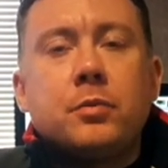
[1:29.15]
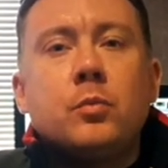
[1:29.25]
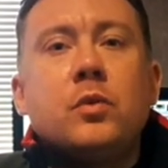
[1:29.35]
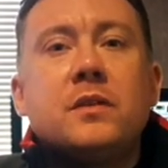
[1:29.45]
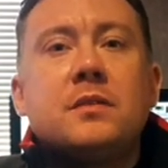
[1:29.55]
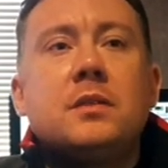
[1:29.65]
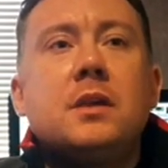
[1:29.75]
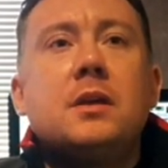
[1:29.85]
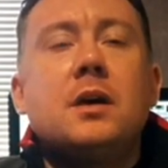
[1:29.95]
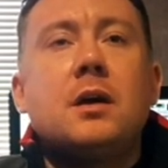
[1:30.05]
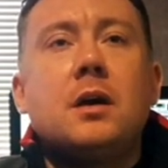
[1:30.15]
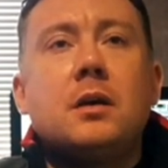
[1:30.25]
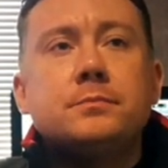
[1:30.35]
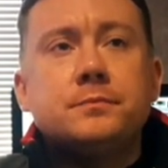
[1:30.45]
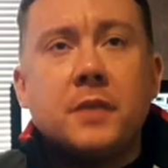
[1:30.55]
was the
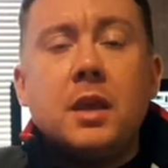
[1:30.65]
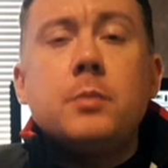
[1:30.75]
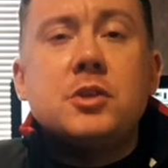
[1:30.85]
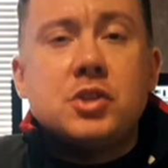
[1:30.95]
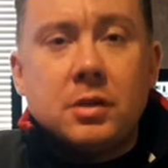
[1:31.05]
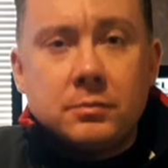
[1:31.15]
imaging.